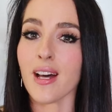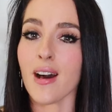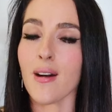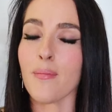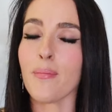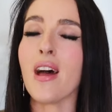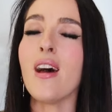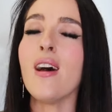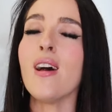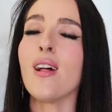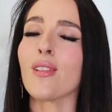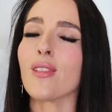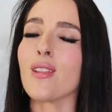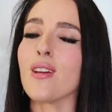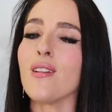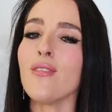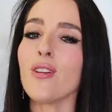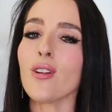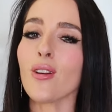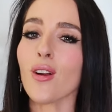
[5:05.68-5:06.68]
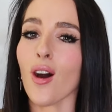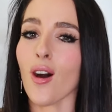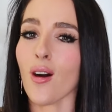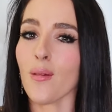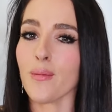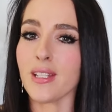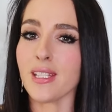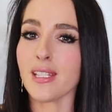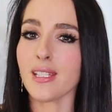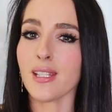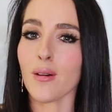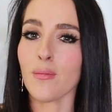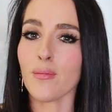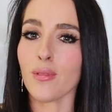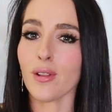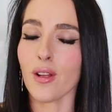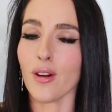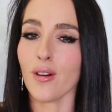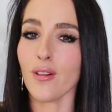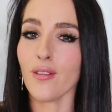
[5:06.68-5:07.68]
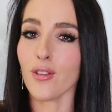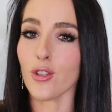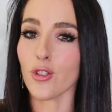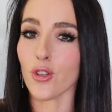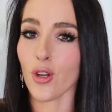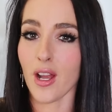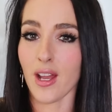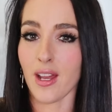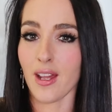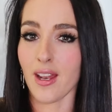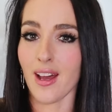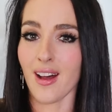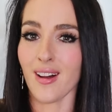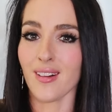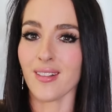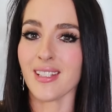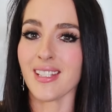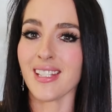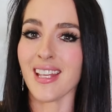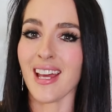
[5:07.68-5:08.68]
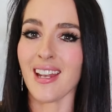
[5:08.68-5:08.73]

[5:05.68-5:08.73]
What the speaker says: up. Leave your comments down below if you try it out,